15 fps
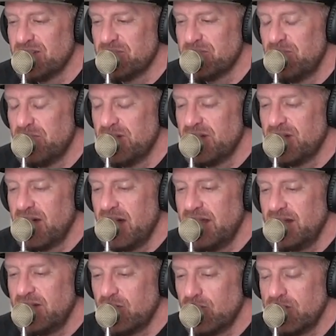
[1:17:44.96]
But
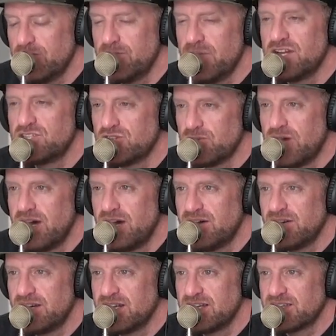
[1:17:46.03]
I had already met
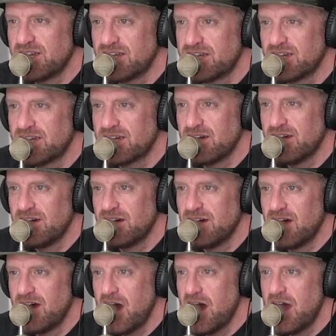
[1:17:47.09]
Joao and I was like,
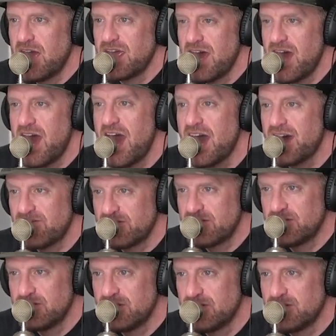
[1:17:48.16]
I have
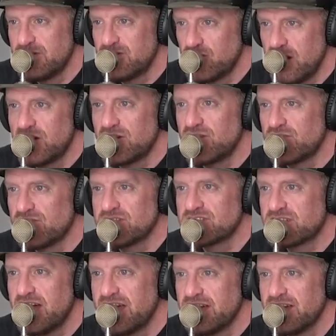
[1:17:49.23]
to train under this
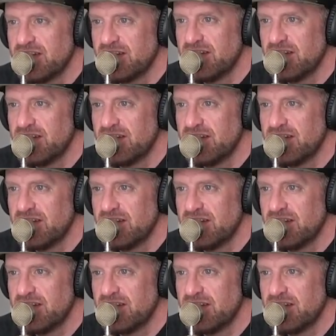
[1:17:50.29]
guy.